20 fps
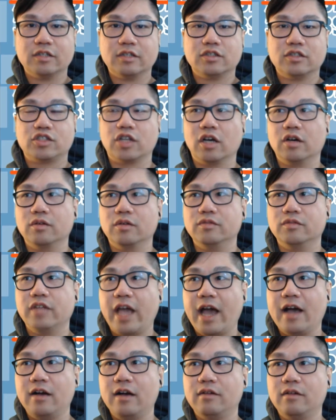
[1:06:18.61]
So
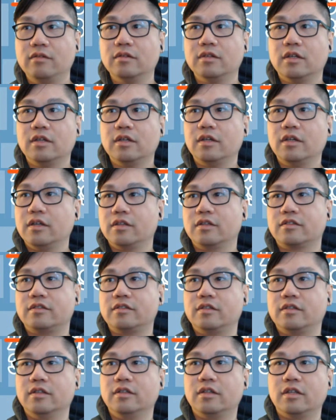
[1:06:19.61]
now
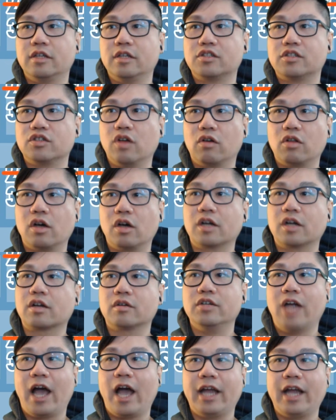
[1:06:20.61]
it's no longer
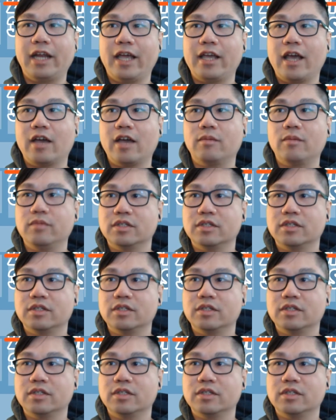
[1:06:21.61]
9 a.m.